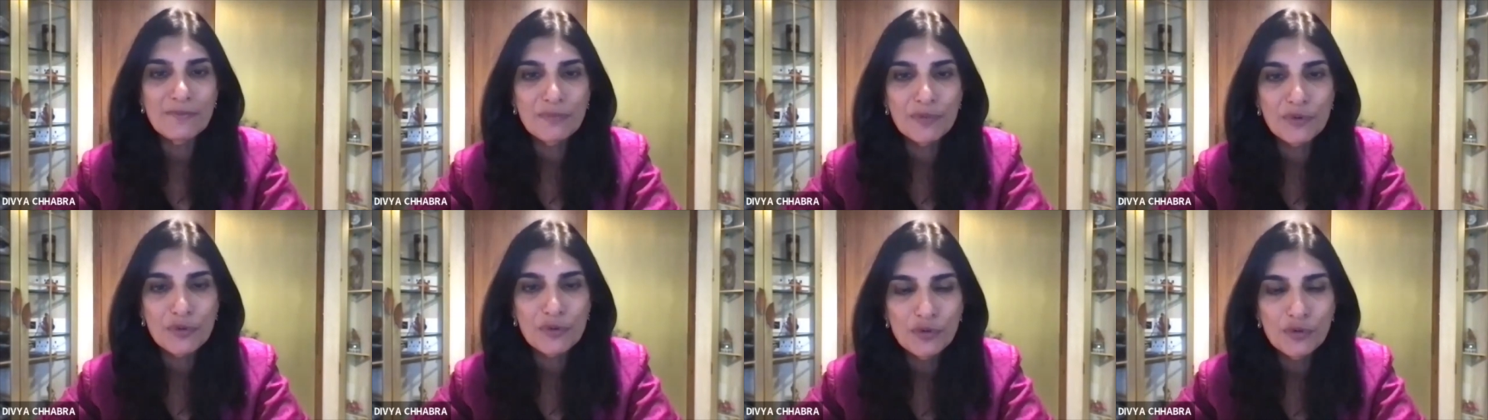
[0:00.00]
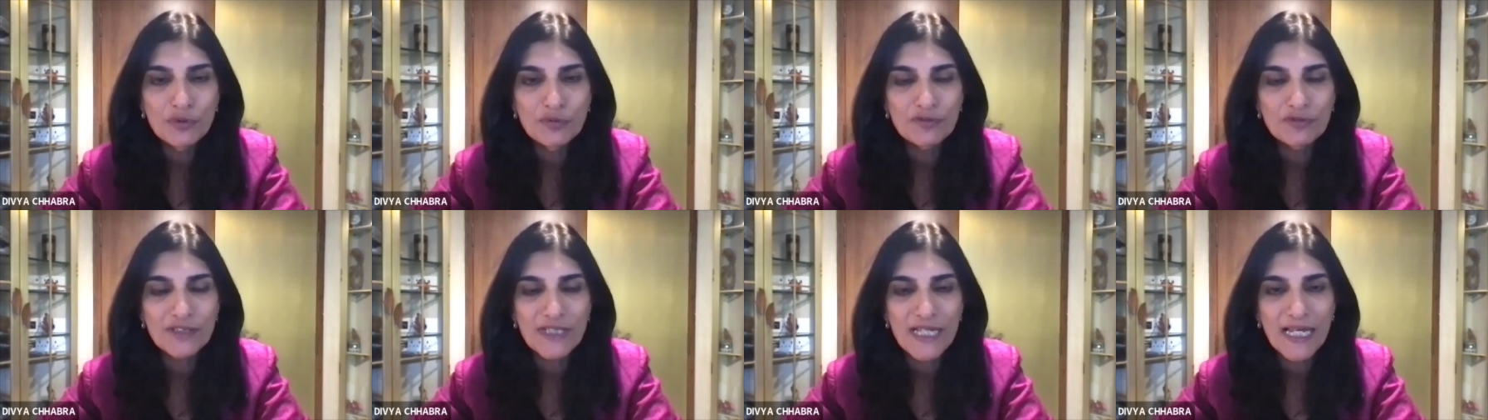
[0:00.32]

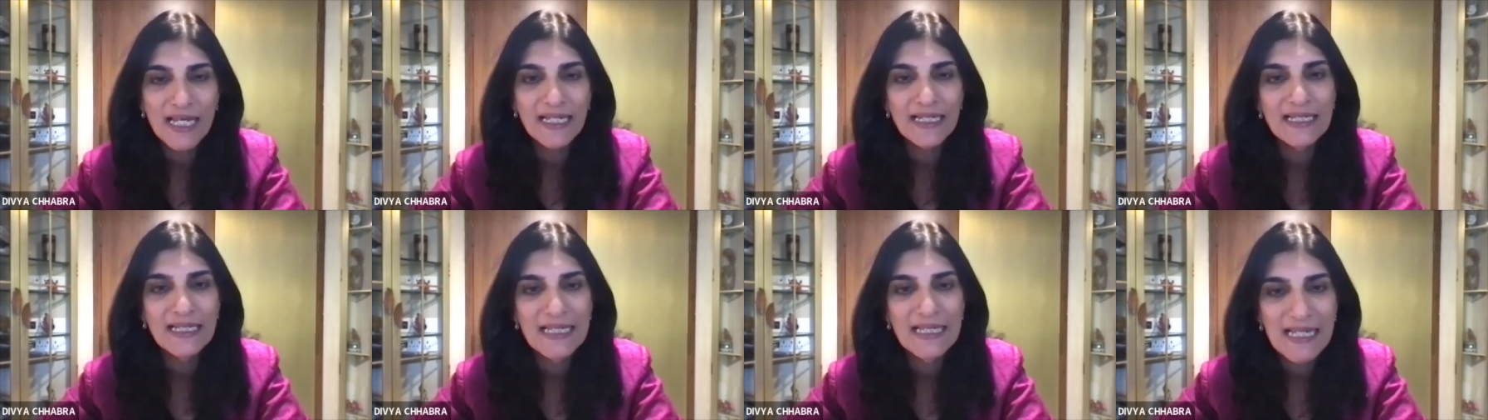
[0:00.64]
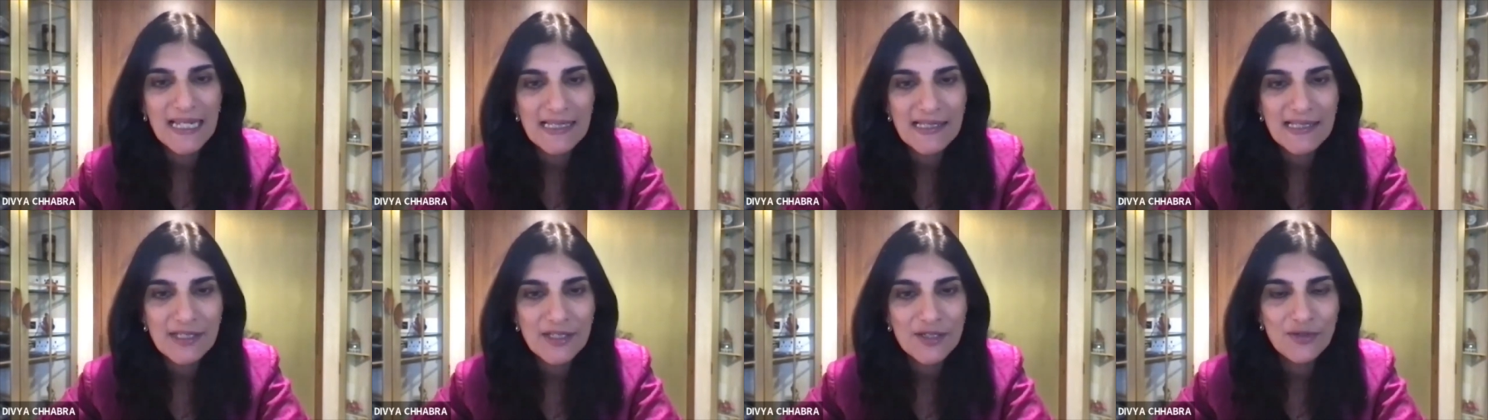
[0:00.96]
proved and
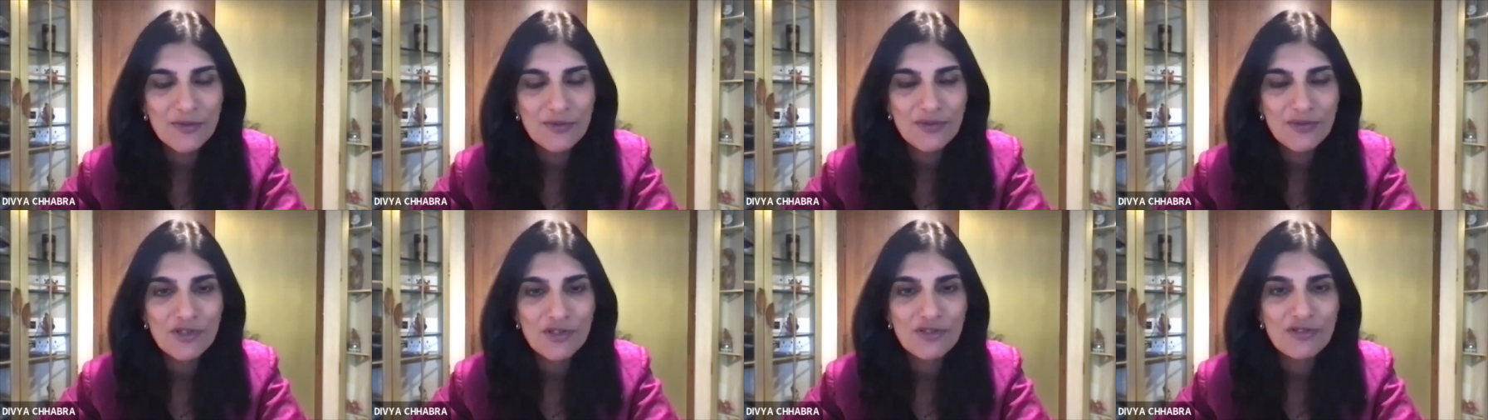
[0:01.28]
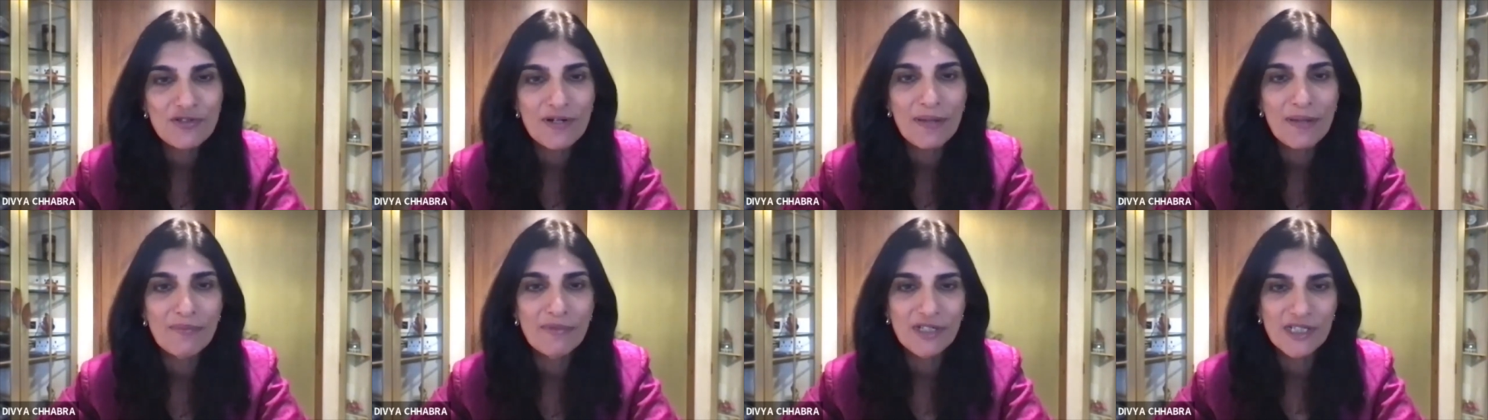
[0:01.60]
less used
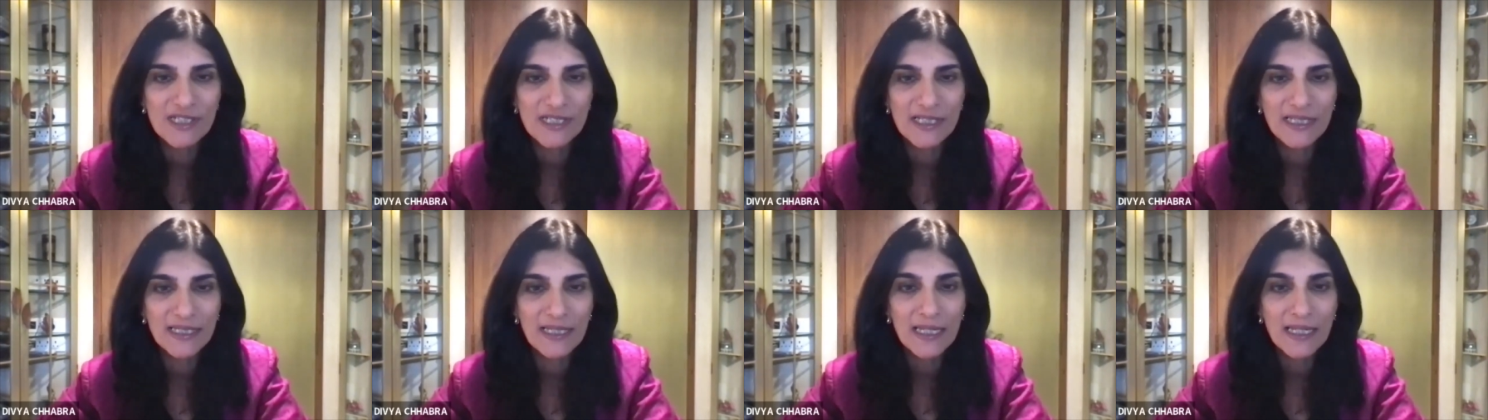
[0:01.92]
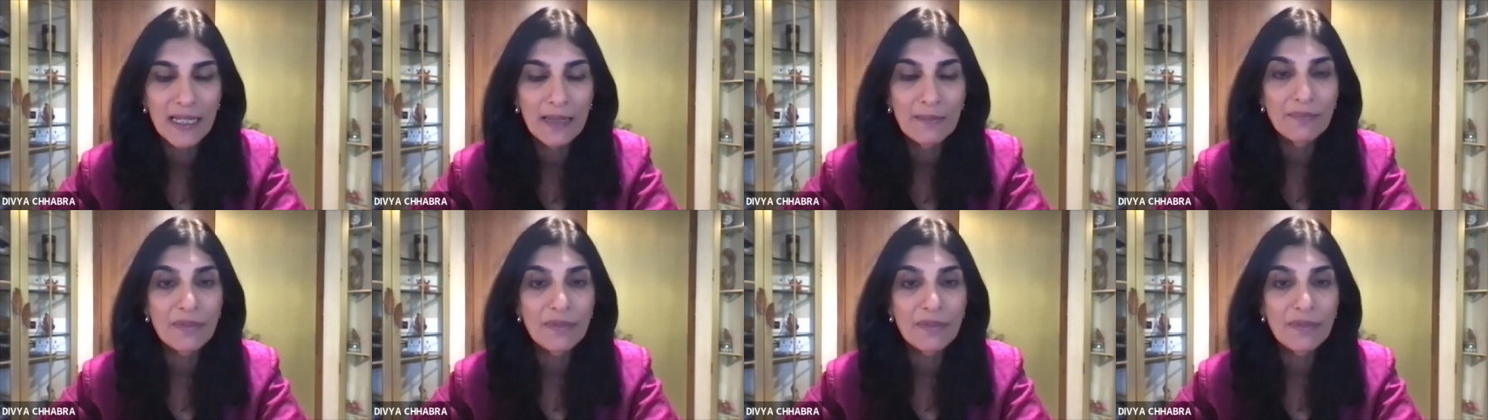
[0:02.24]
remedy,